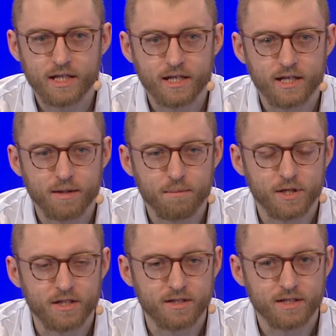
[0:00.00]

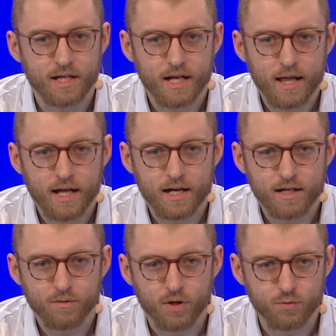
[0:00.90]
but
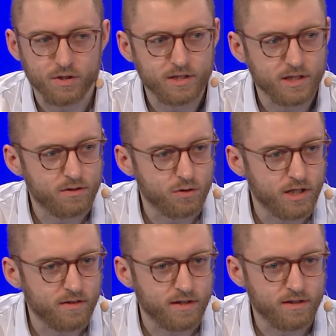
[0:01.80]
what we see
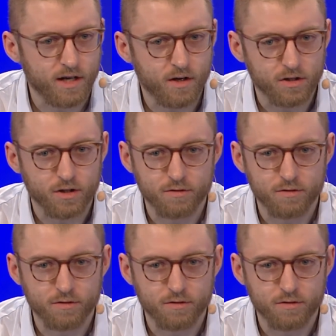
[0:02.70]
today is that there are a lot